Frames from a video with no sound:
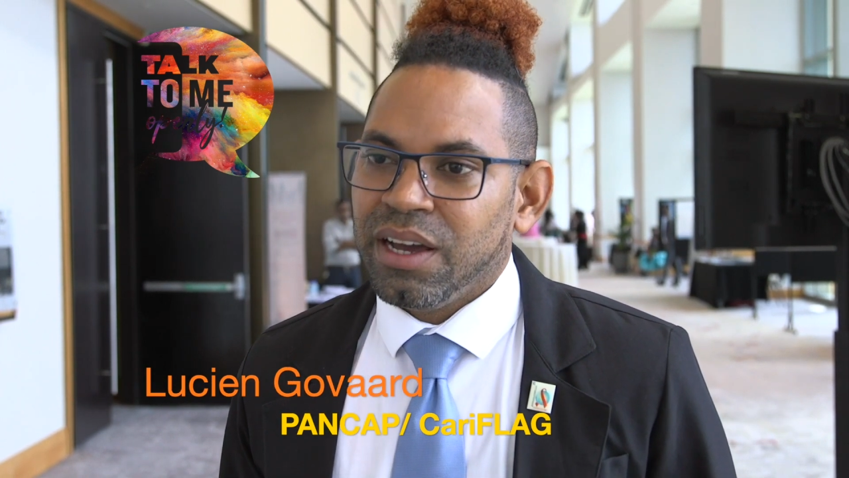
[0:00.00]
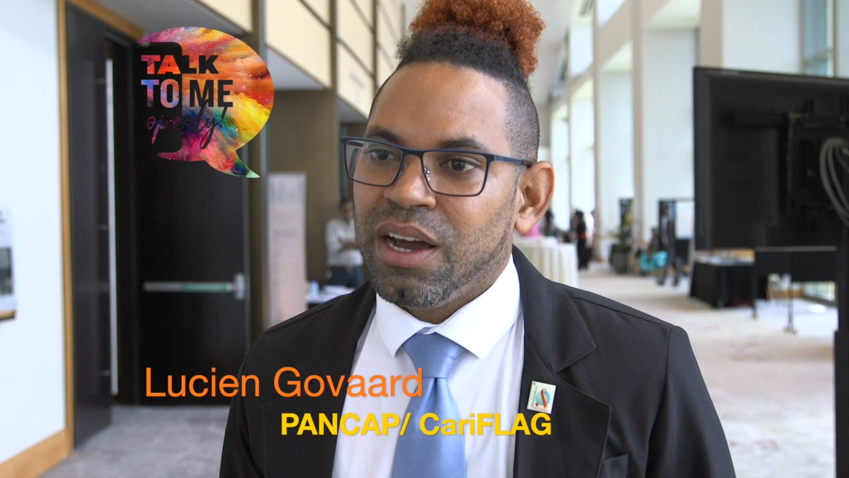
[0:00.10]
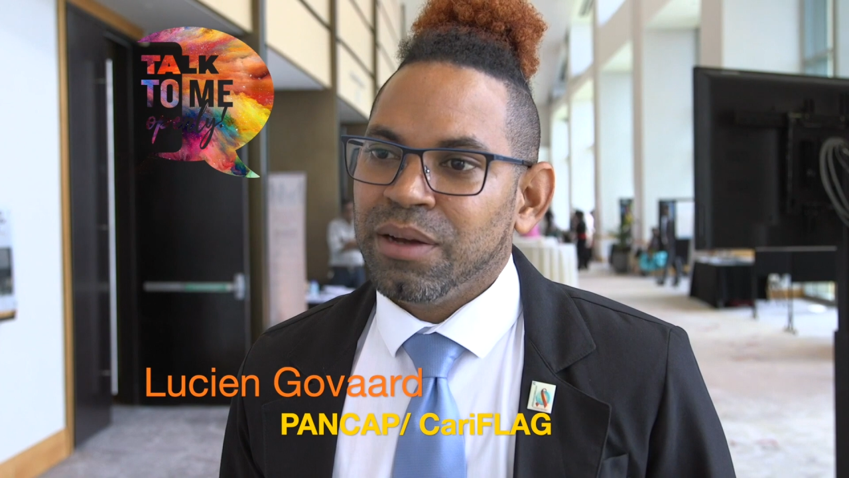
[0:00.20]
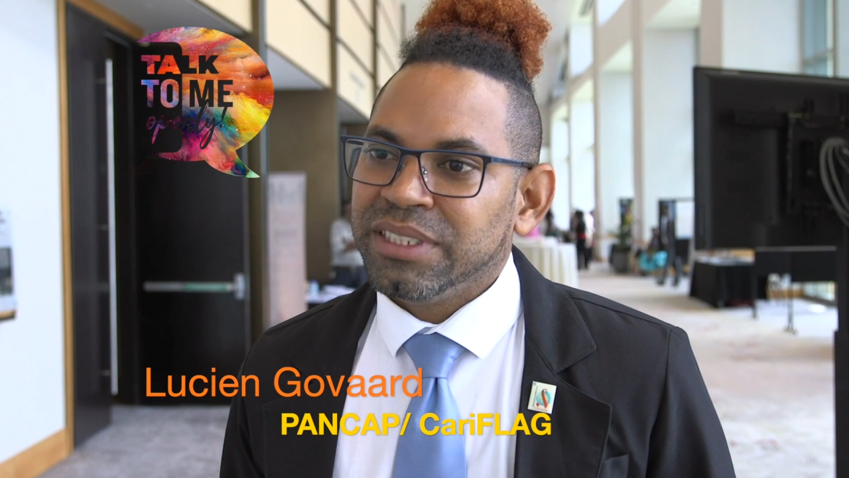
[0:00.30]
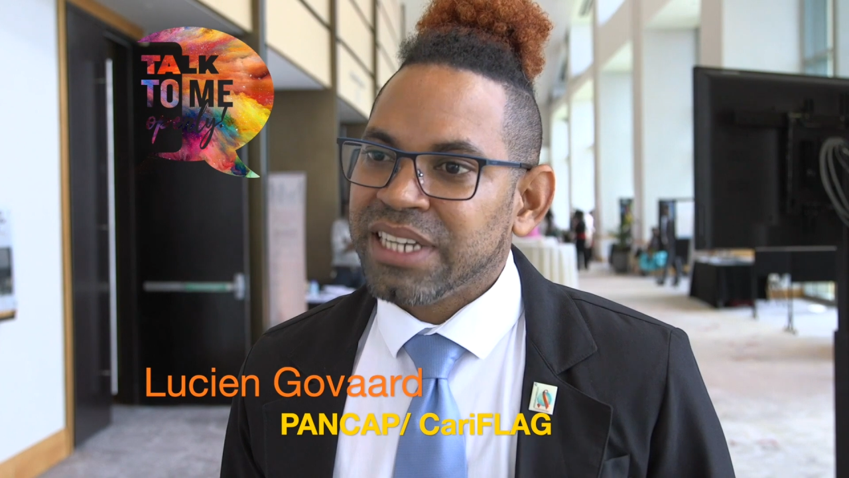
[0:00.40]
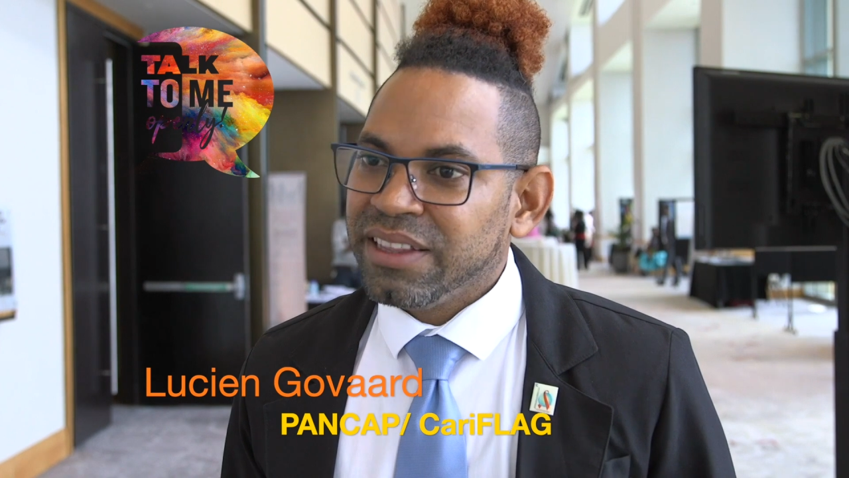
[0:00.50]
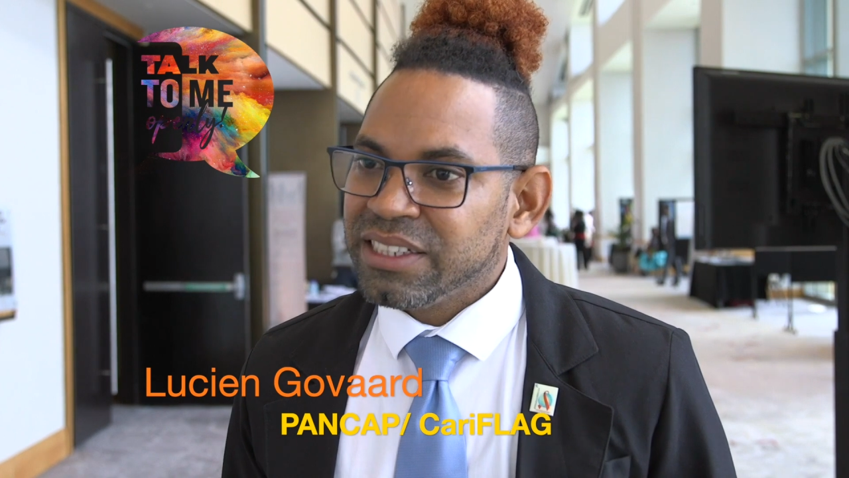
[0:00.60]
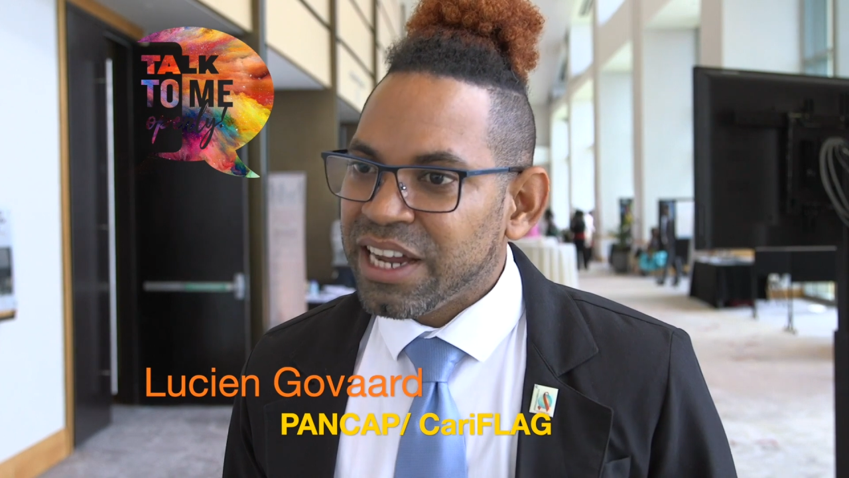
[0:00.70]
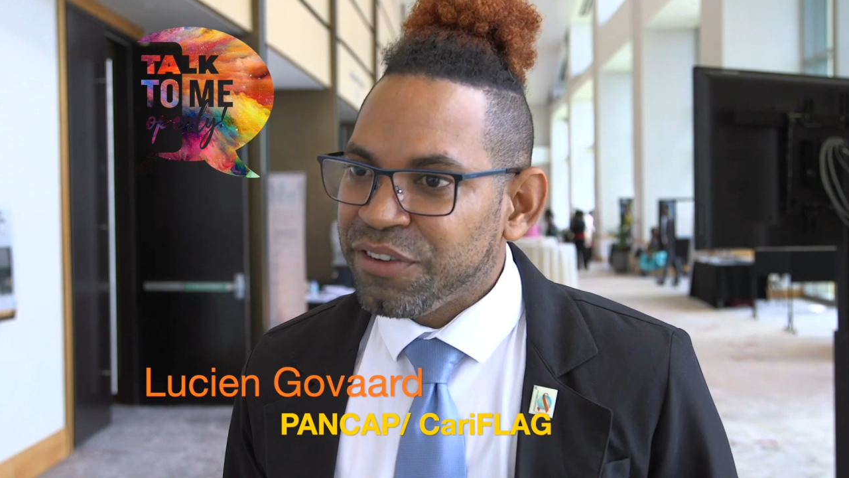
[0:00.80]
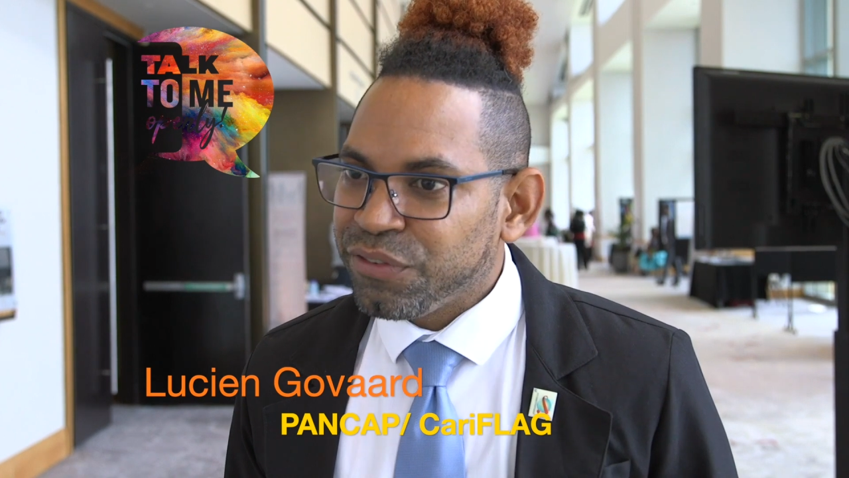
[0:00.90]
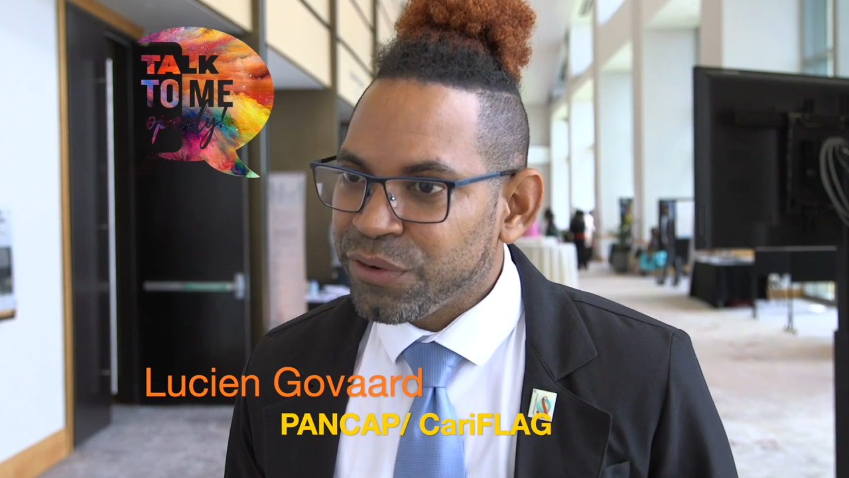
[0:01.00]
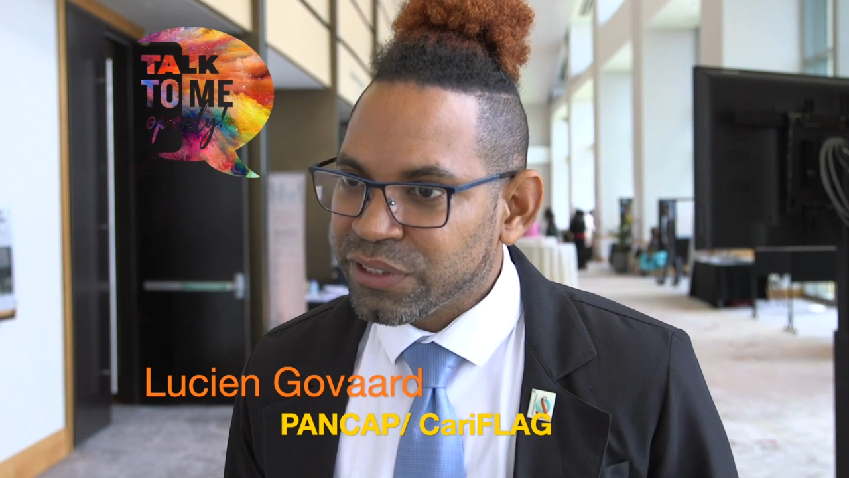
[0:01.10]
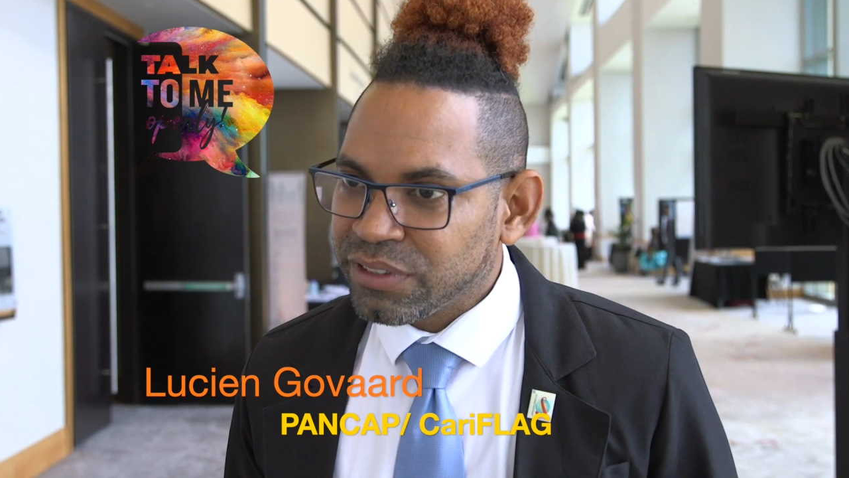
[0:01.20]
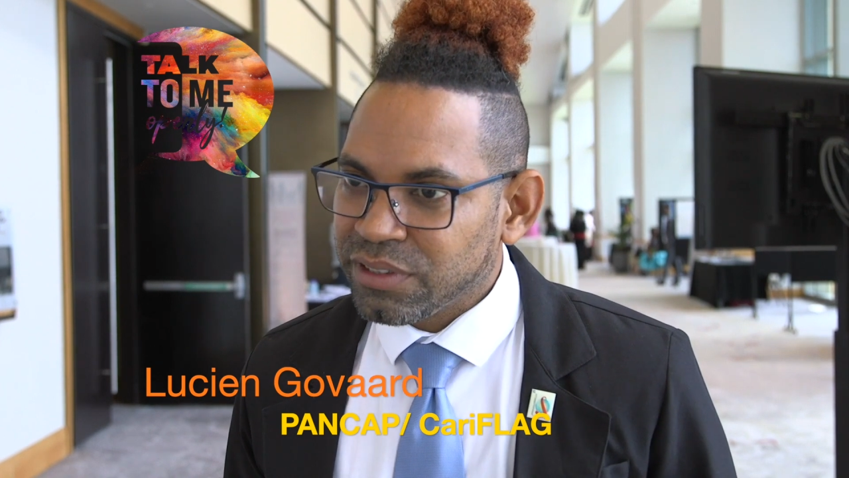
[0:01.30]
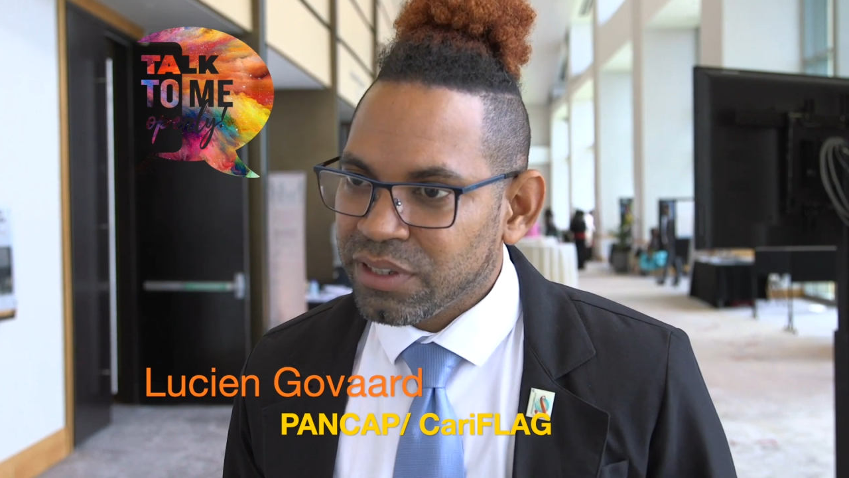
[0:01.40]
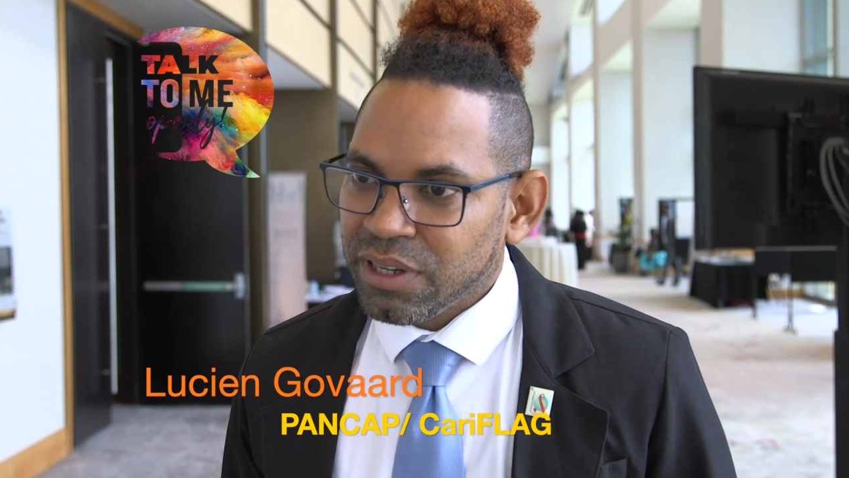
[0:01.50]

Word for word: uh, gender diverse